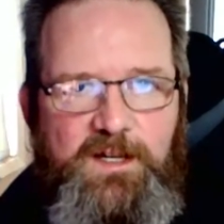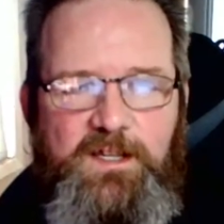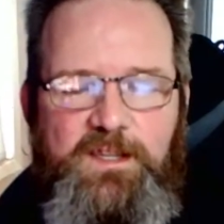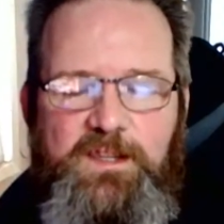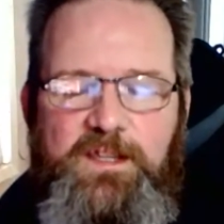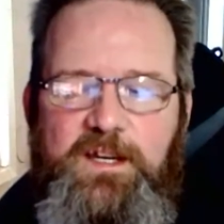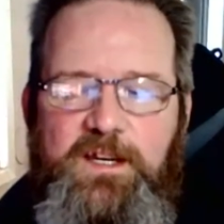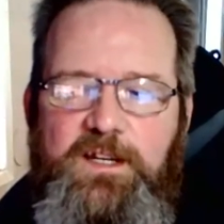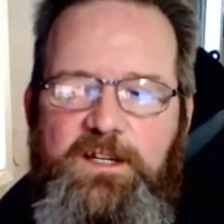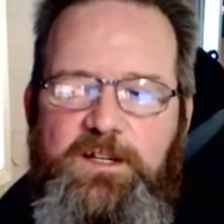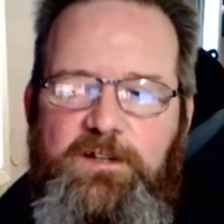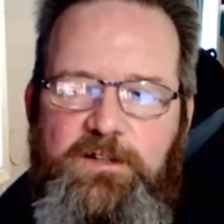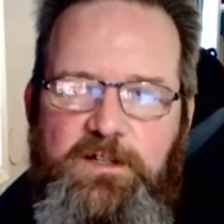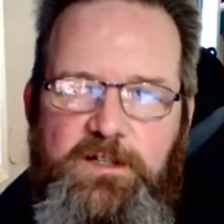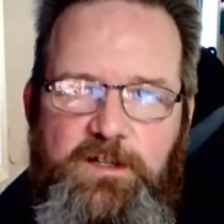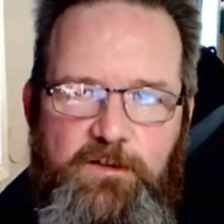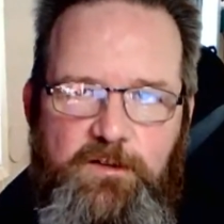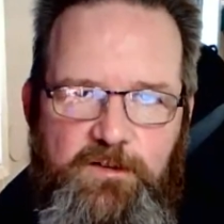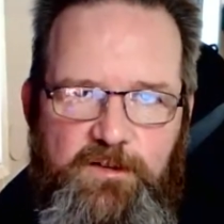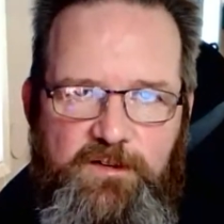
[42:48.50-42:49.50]
then you can
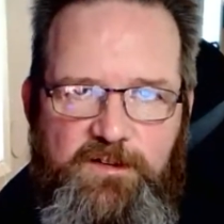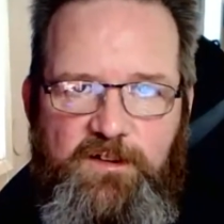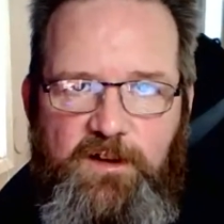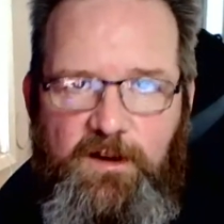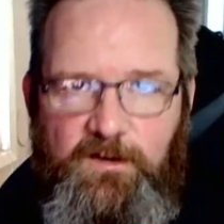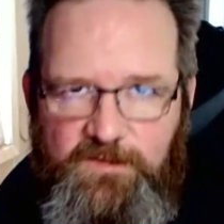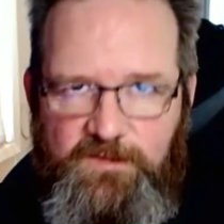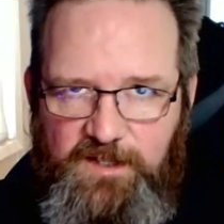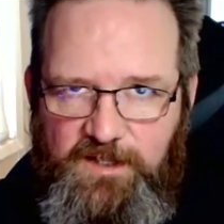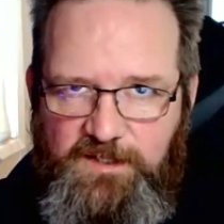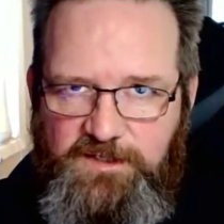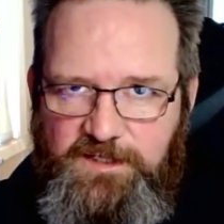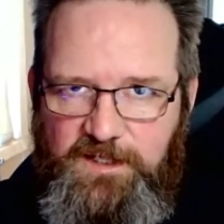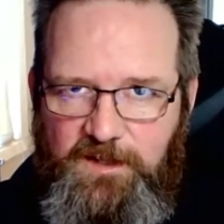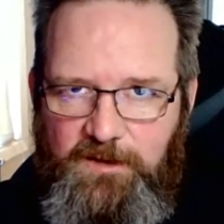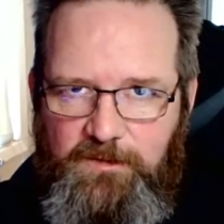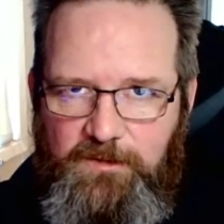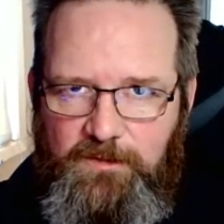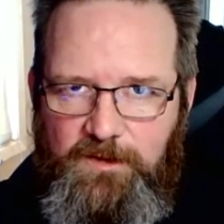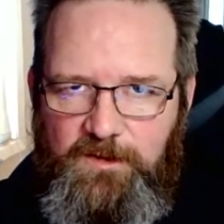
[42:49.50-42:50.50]
use the soft
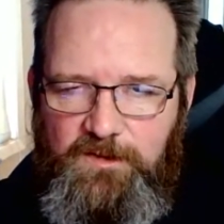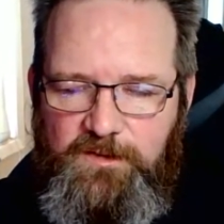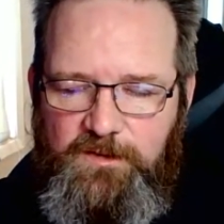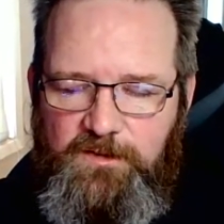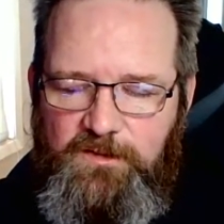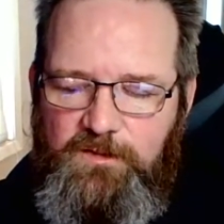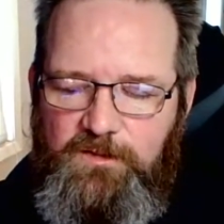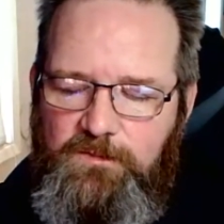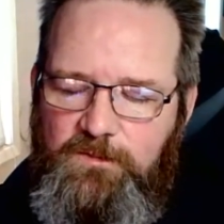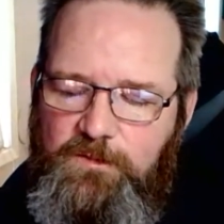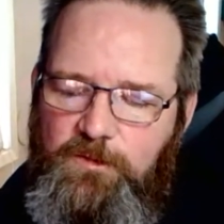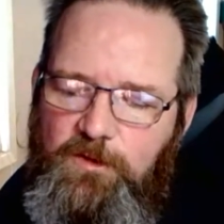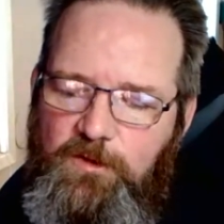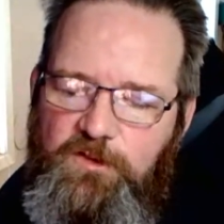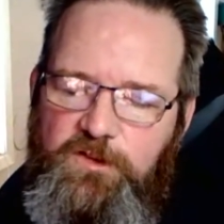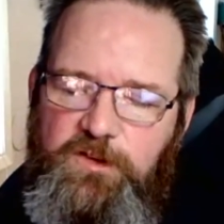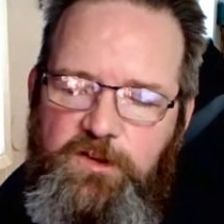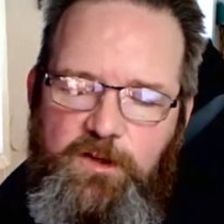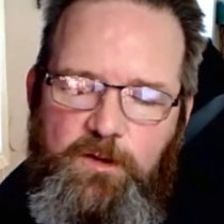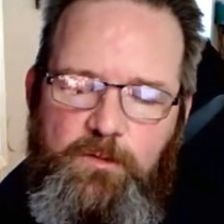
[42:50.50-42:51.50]
touchdown thrusters. Of
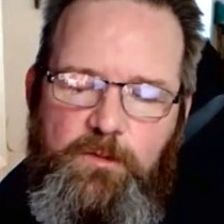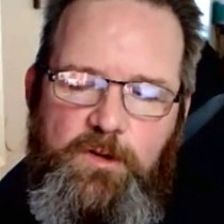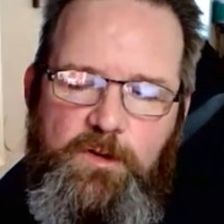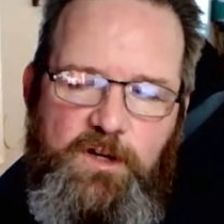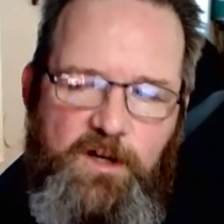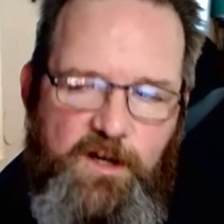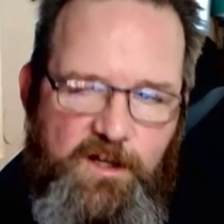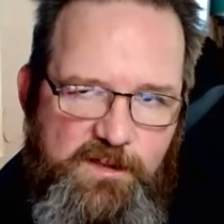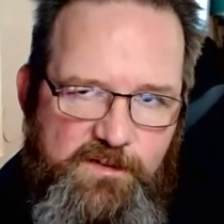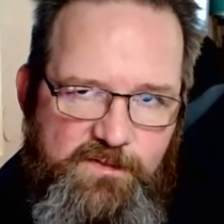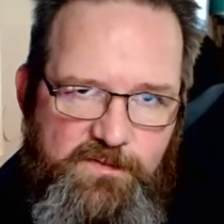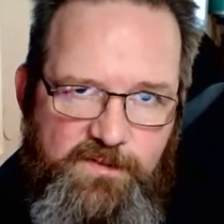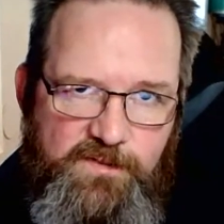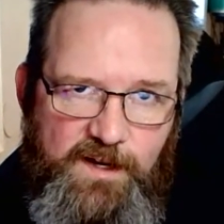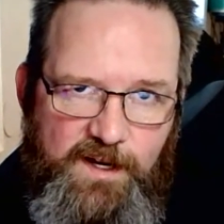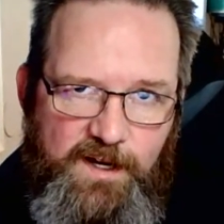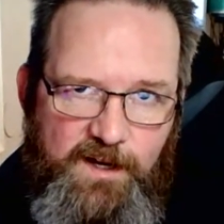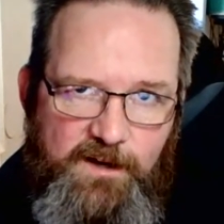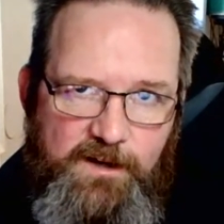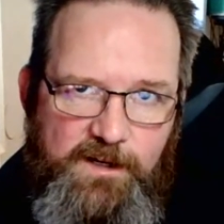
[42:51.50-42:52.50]
course, you don't want to cause a
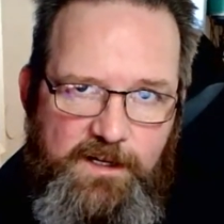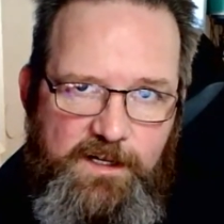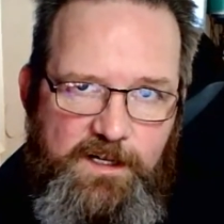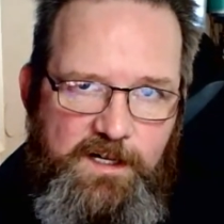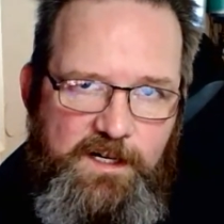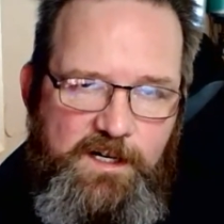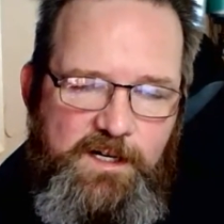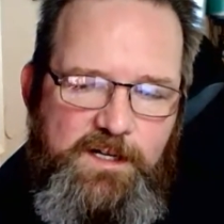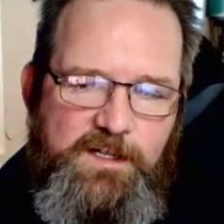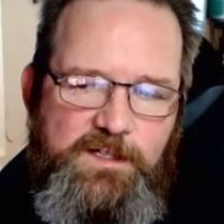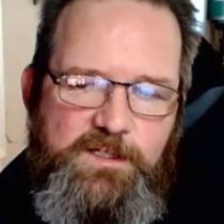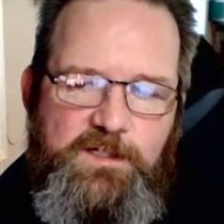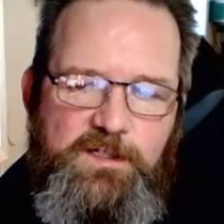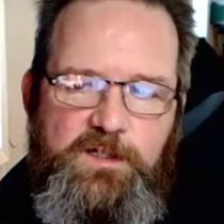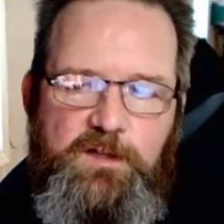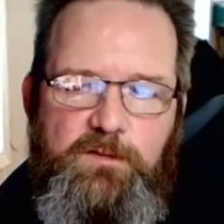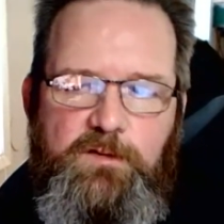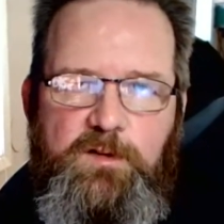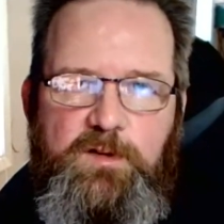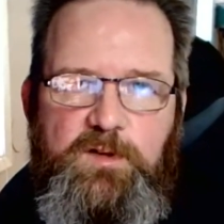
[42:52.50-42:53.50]
fire, so
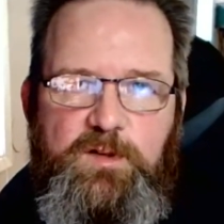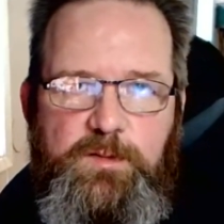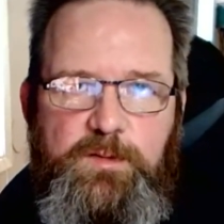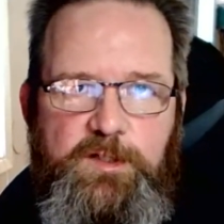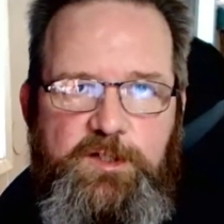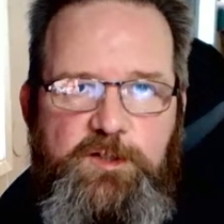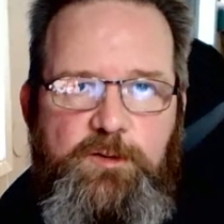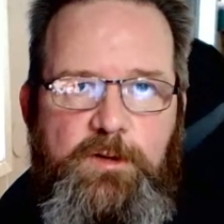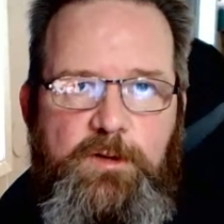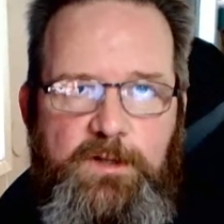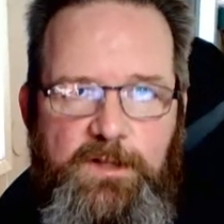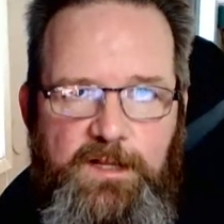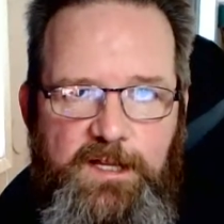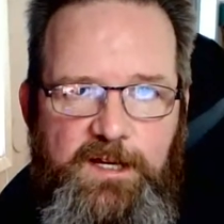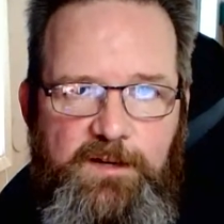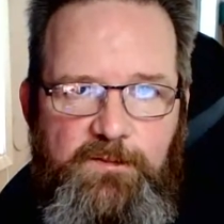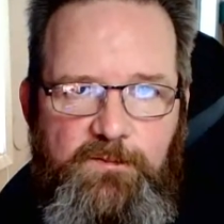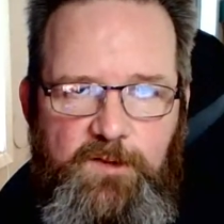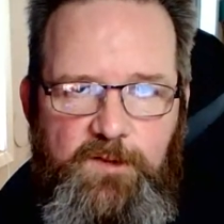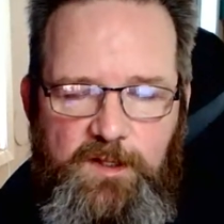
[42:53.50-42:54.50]
you want them to be
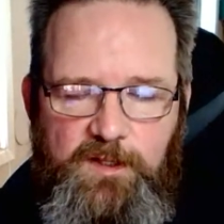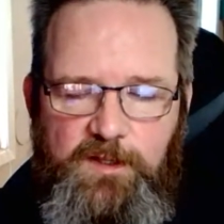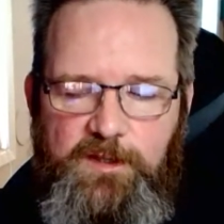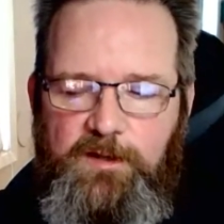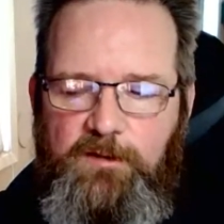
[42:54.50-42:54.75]
short-lived.